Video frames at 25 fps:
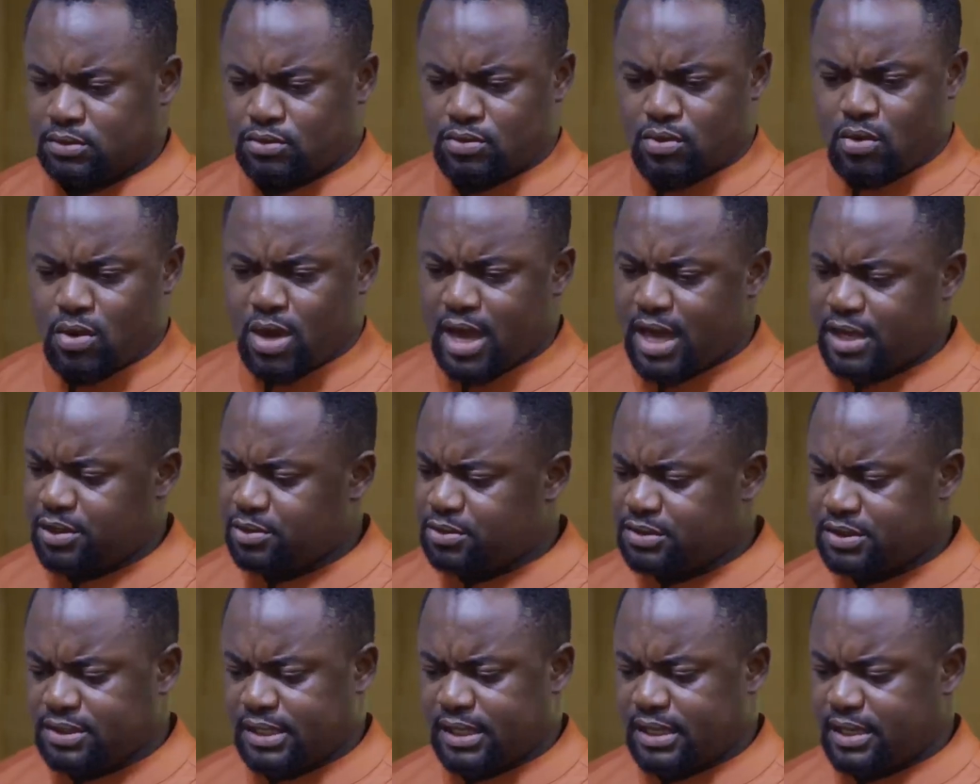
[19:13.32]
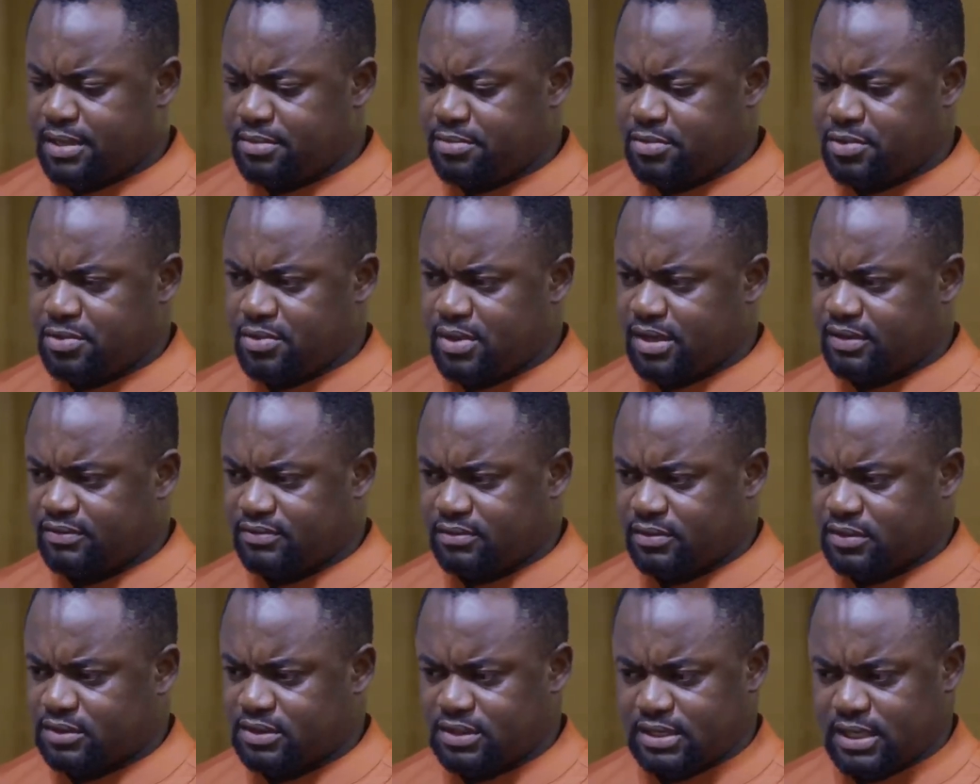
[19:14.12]
Well, are you telling me you have
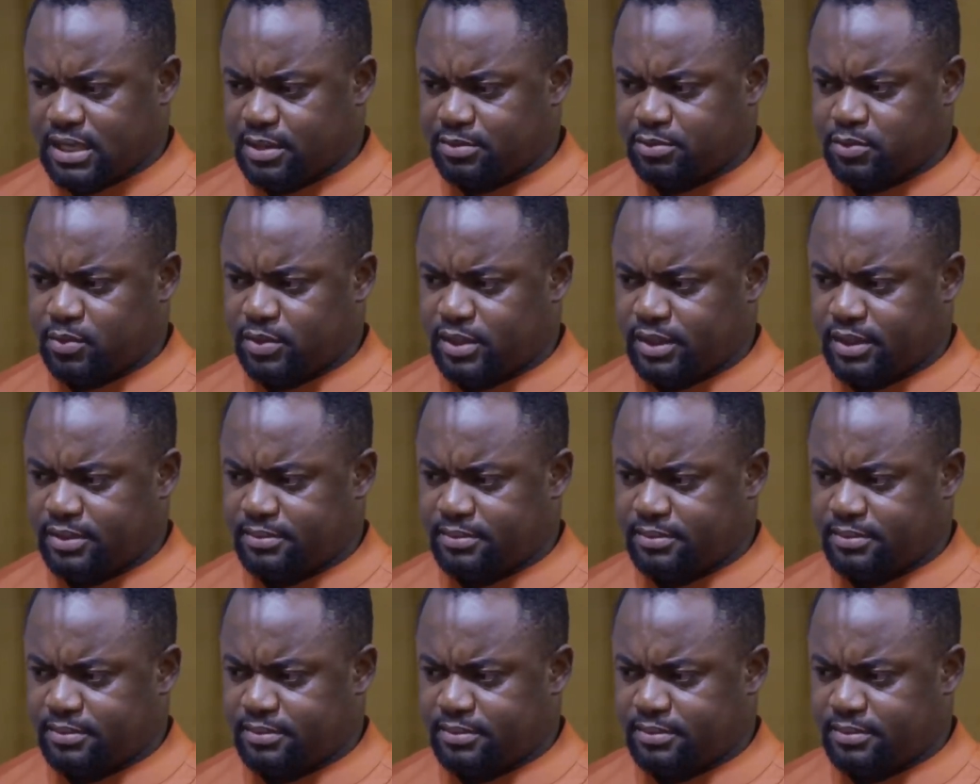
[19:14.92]
not slept with